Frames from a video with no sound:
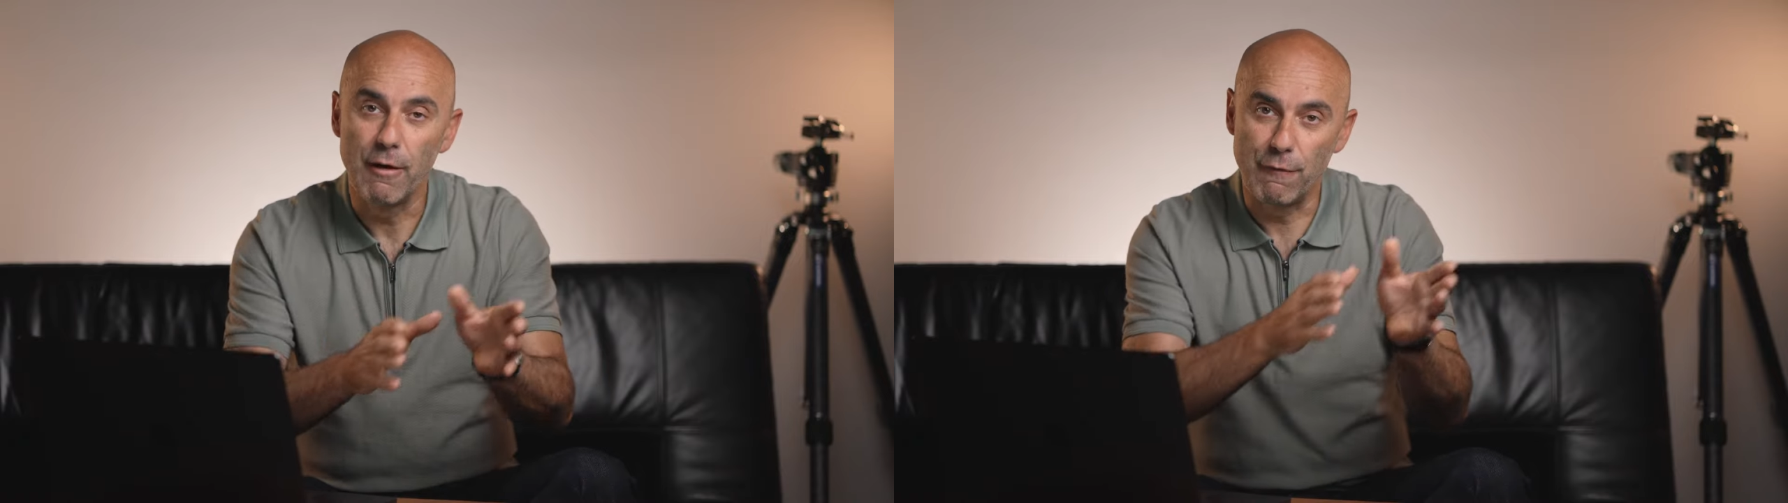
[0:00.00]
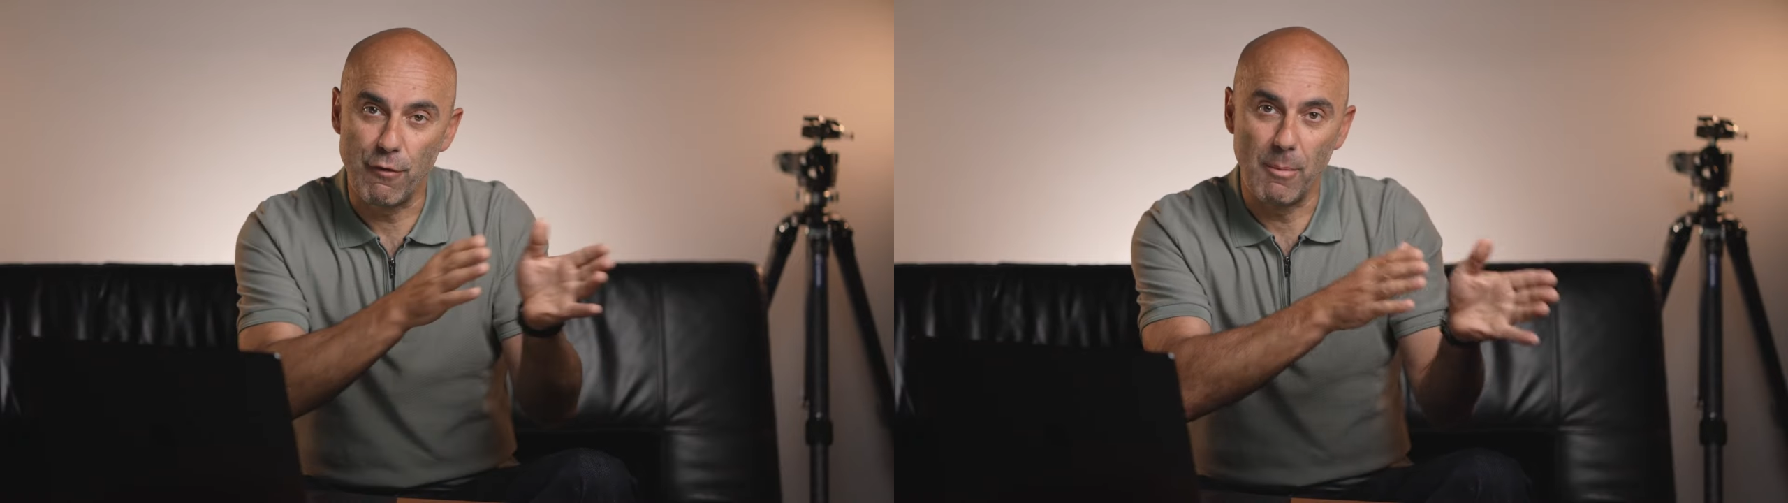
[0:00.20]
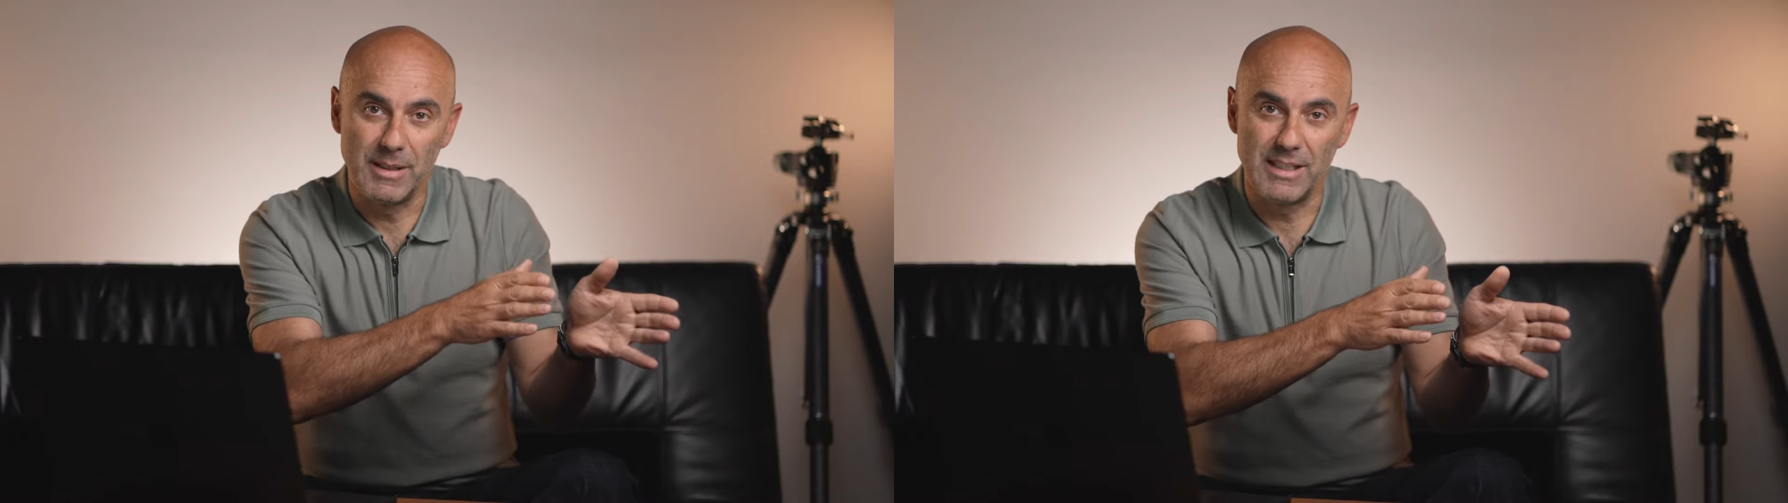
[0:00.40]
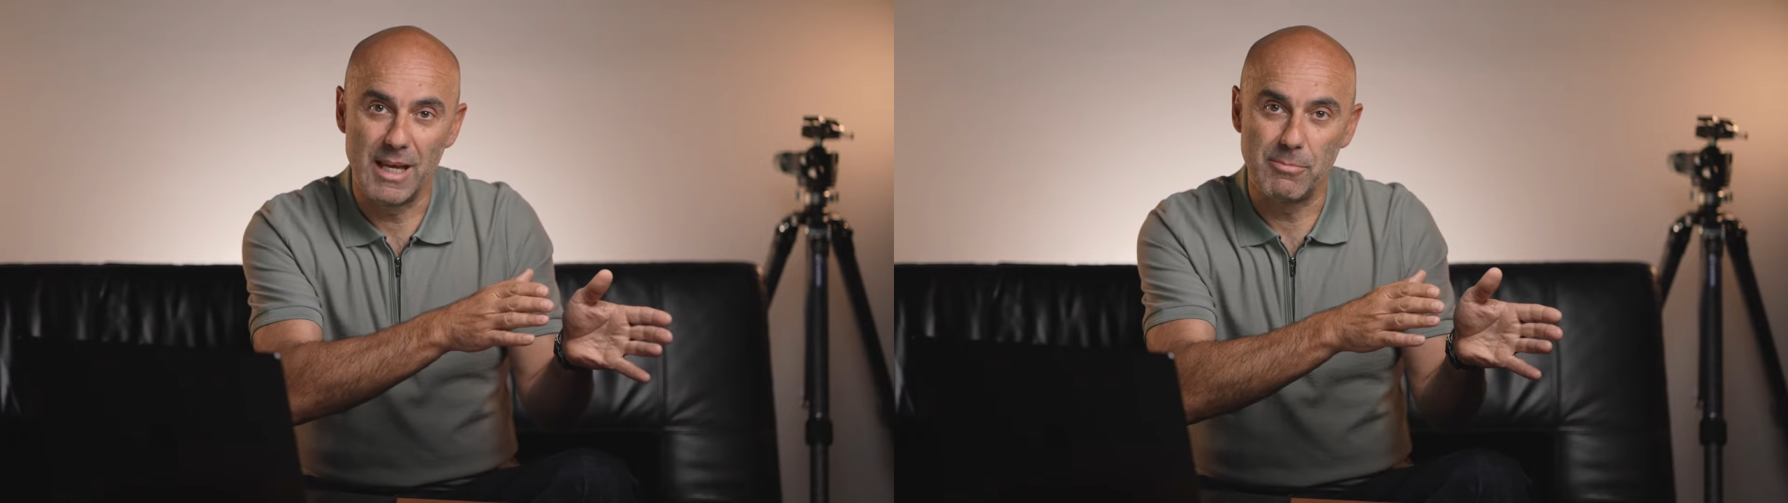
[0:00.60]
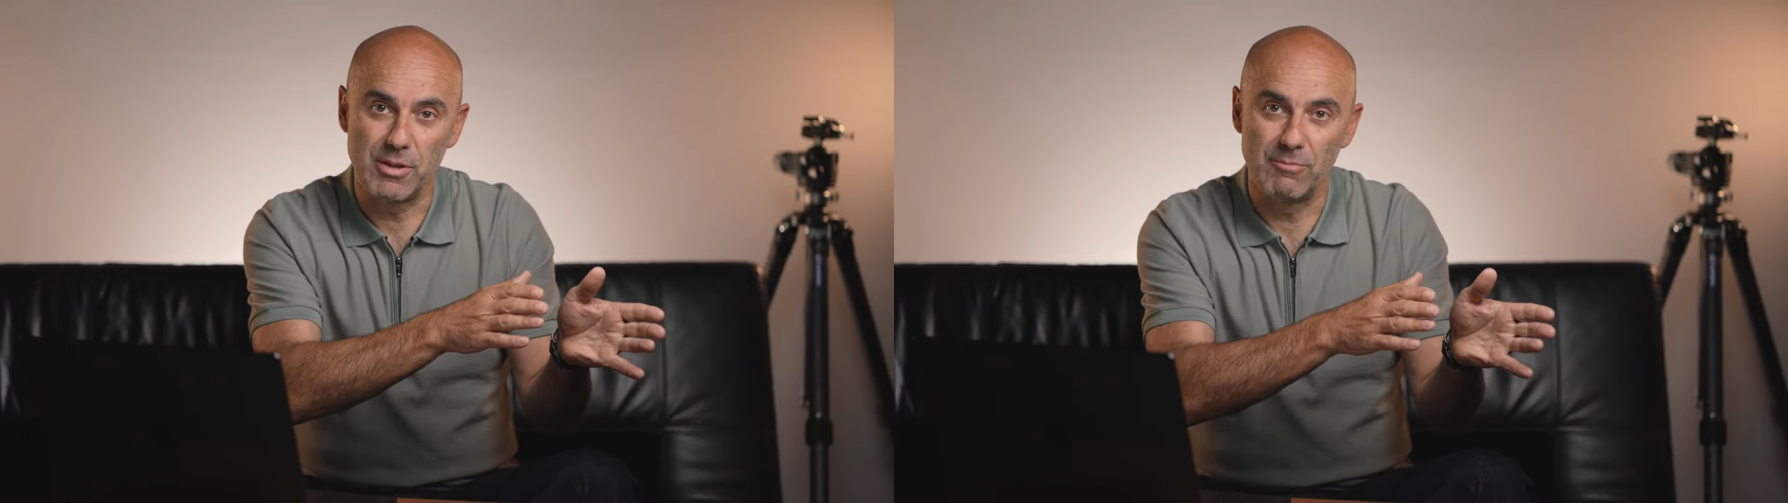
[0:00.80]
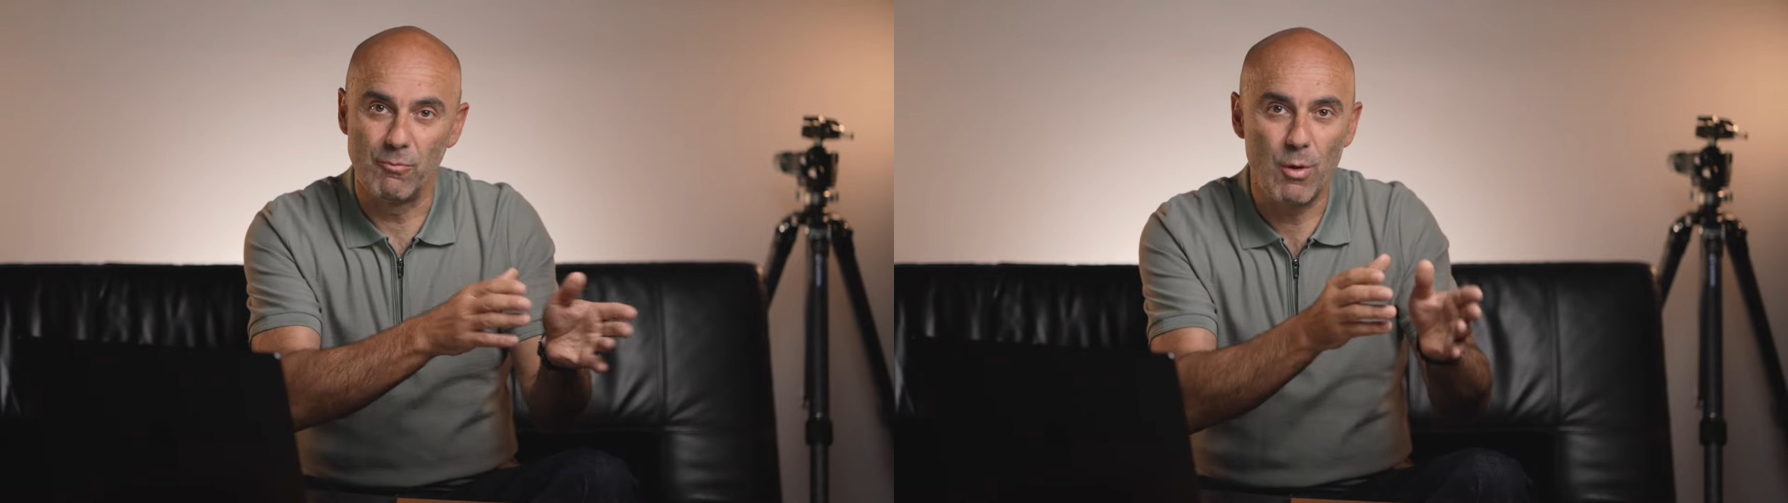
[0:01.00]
from inception.